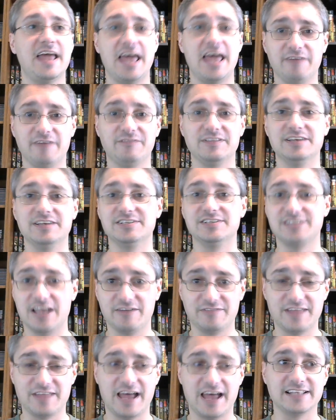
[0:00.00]
F this,
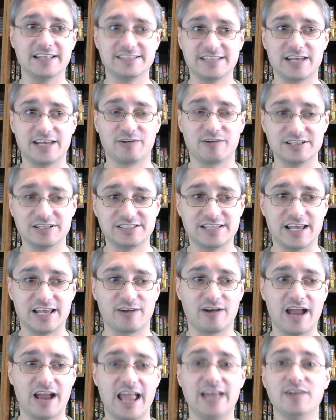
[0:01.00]
F that, etc.,
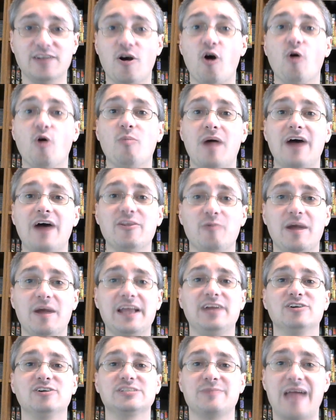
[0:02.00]
etc., and oh, by the
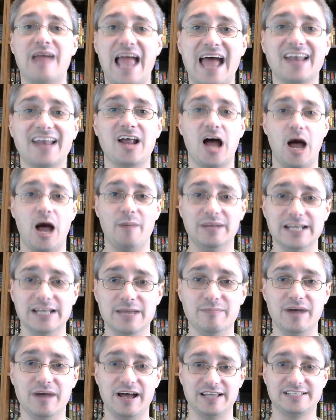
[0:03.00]
way, here's some ad
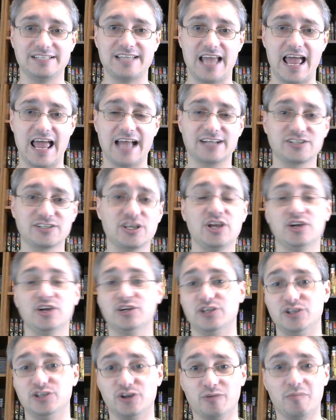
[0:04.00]
hominem attacks,
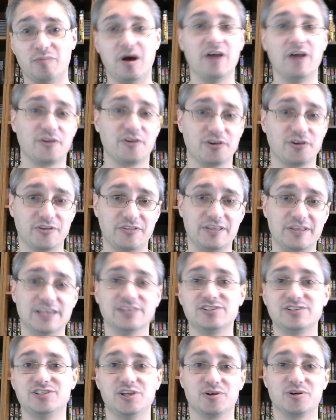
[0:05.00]
your mother,
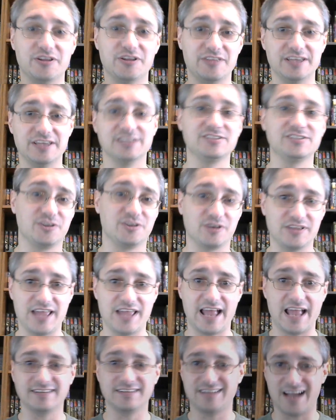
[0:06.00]
this, you're
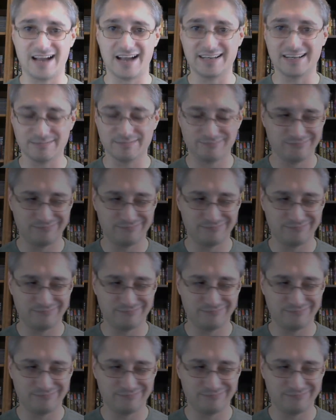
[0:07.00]
that kind of